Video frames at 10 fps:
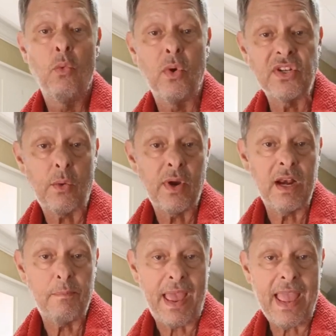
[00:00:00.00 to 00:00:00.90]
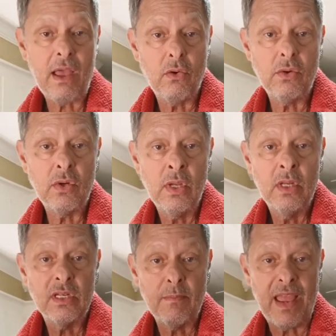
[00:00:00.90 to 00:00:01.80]
which I were going to pound
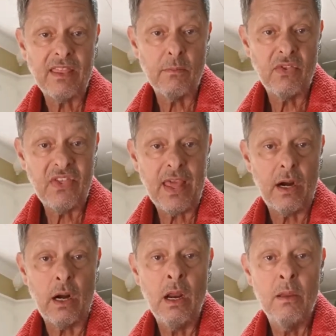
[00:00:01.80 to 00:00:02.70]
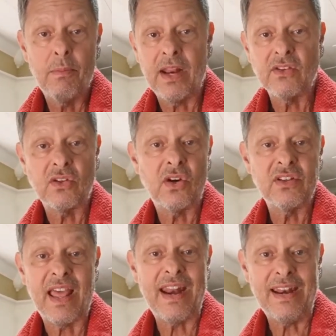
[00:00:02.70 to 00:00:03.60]
to make them thinner, but as it
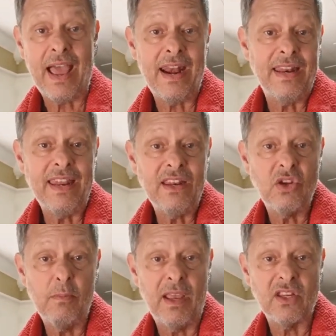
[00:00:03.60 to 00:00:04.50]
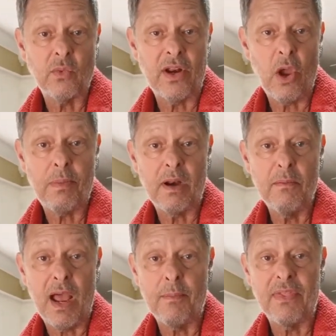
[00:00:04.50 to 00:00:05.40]
turns out, I didn't need to because when I opened
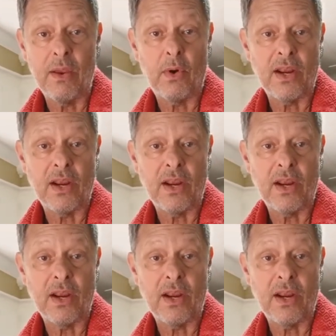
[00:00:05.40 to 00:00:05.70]
them up, they were